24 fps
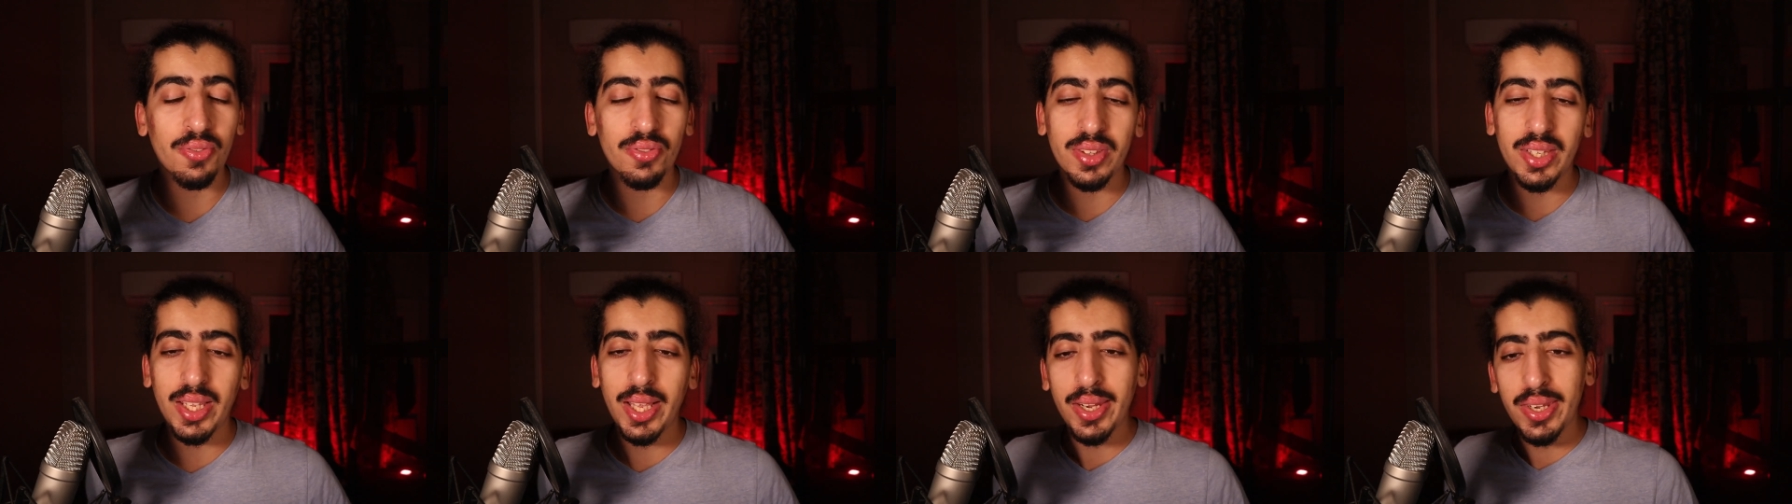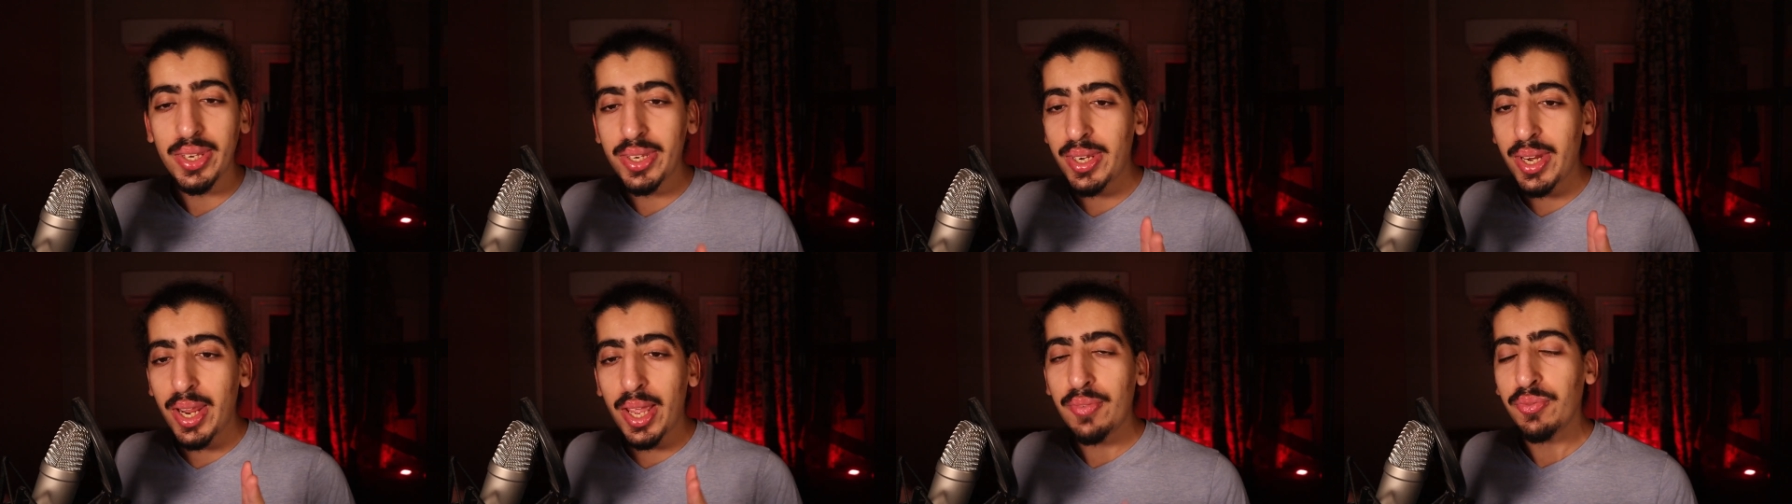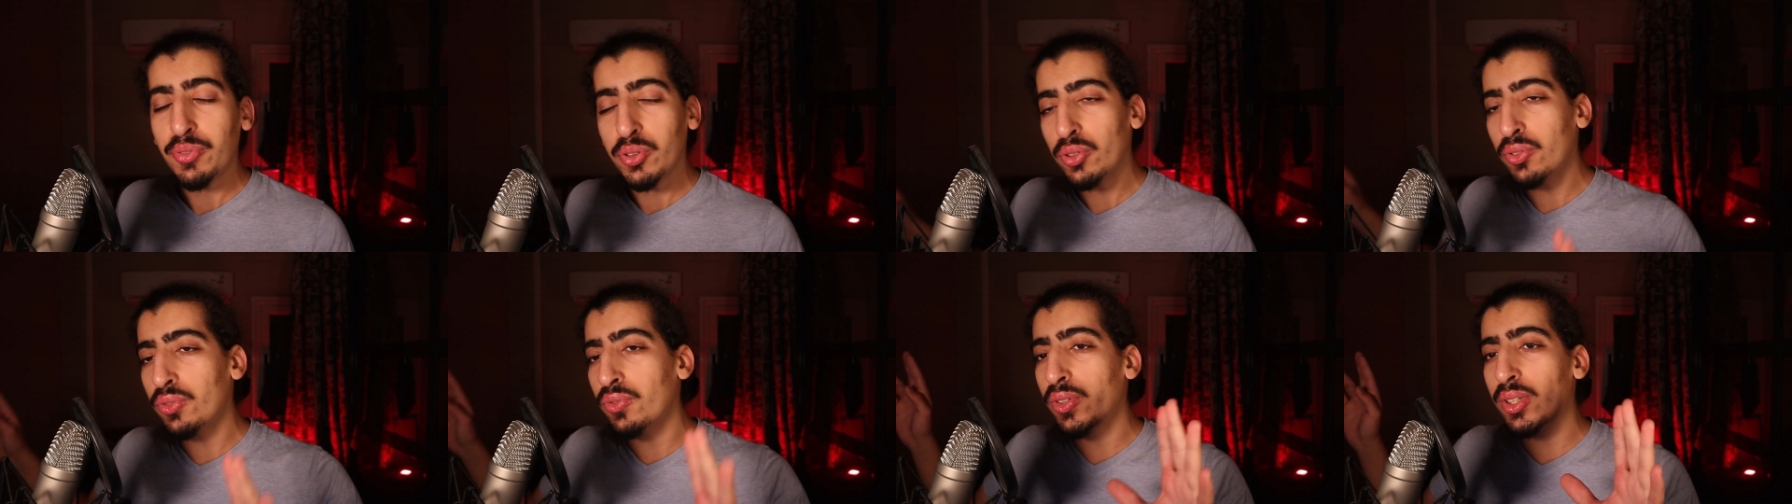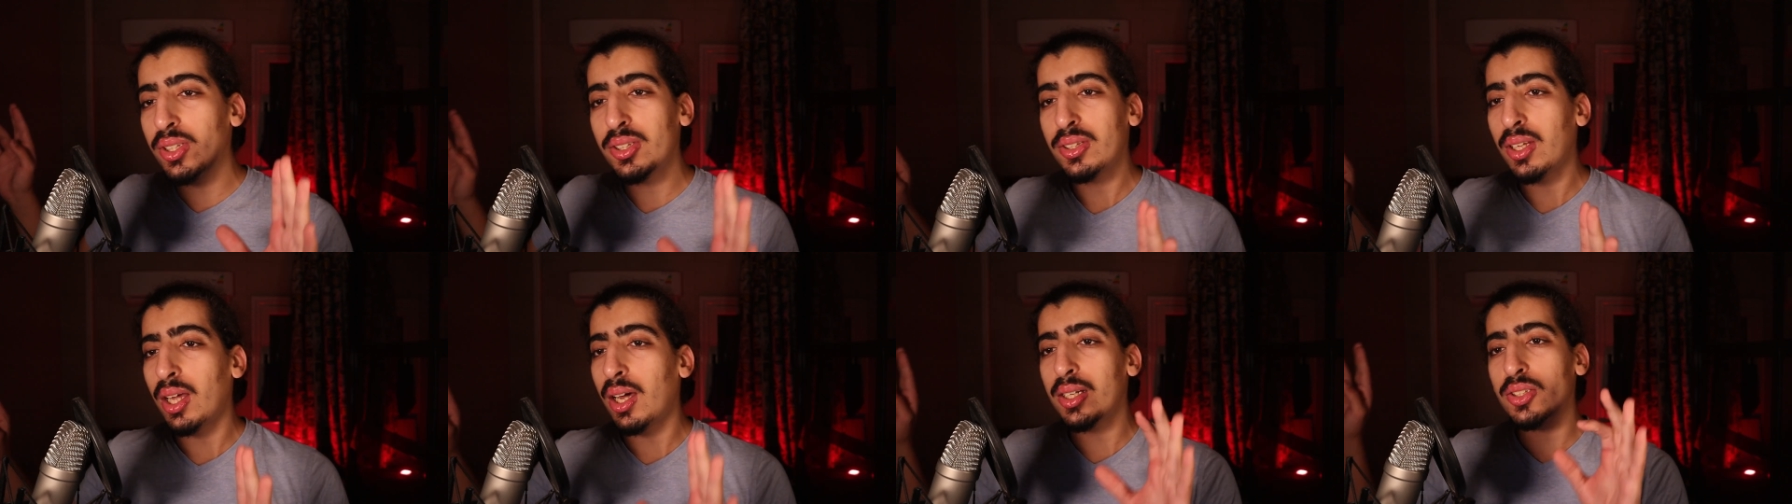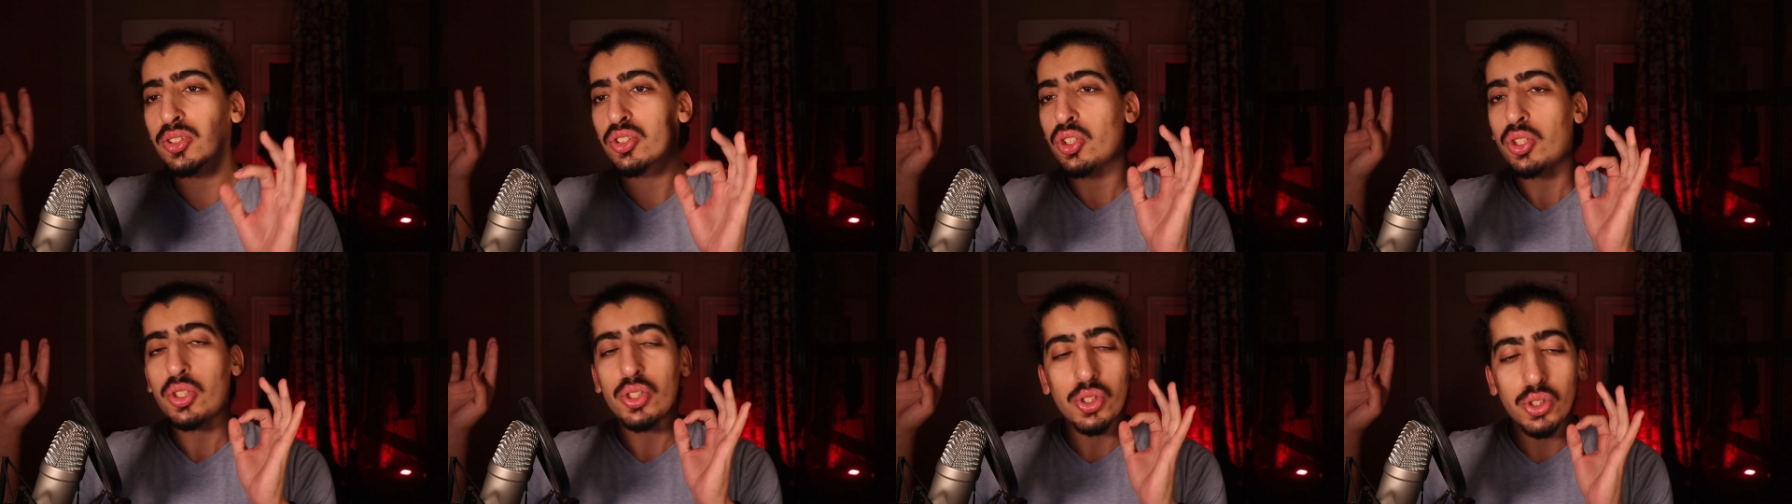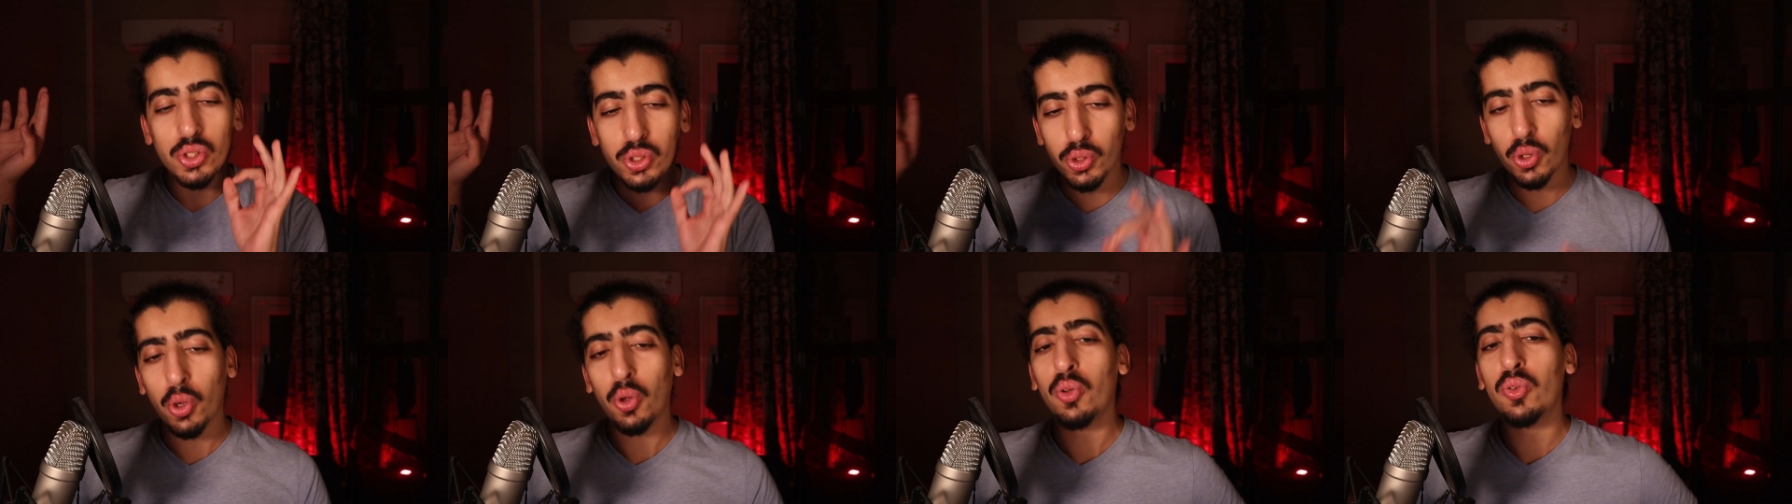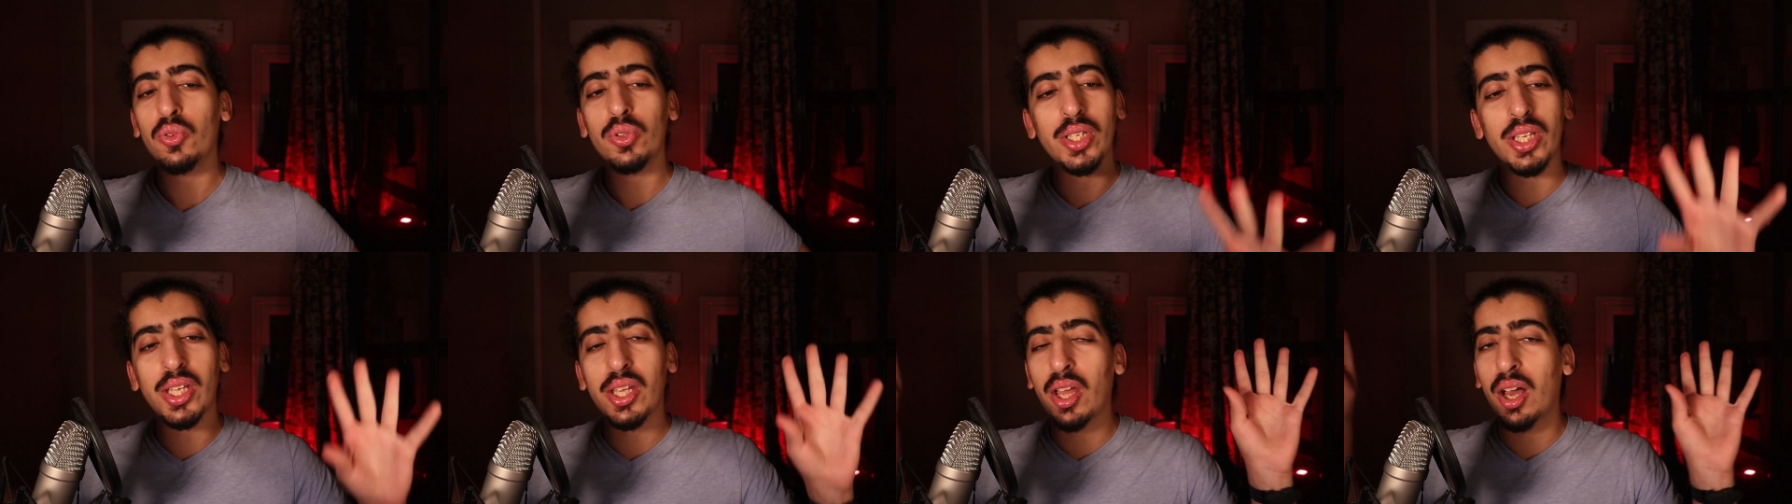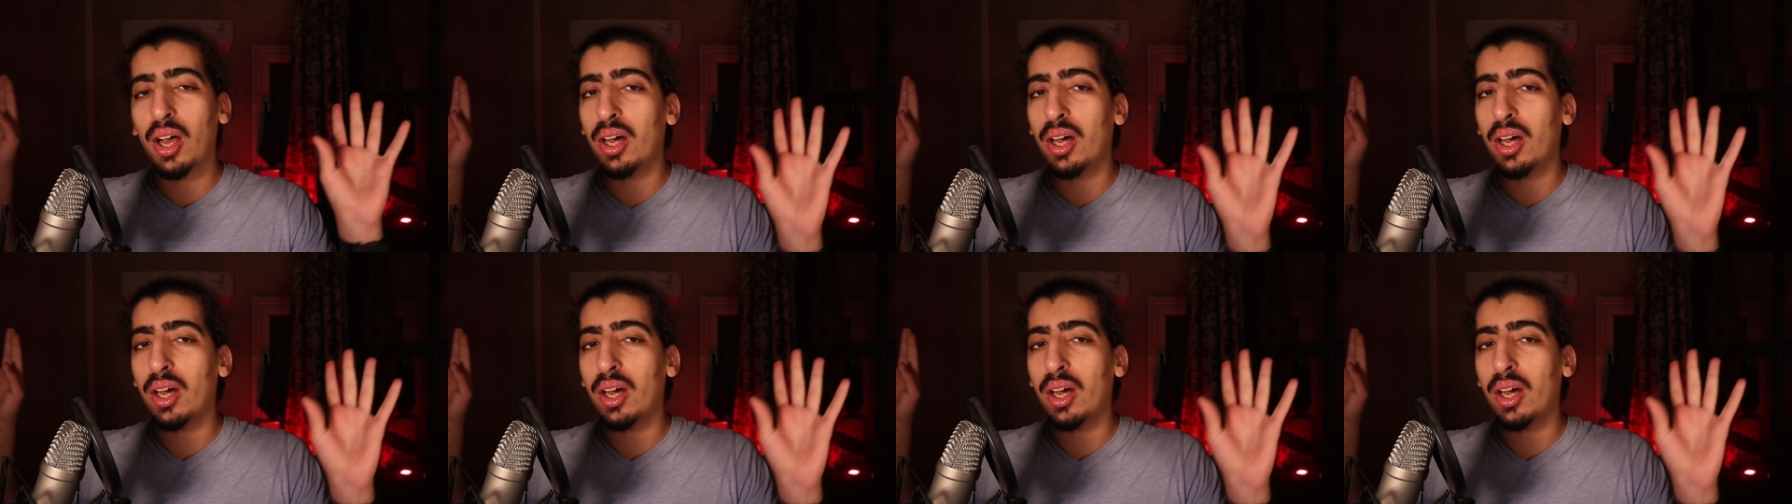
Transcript: then never rely just solely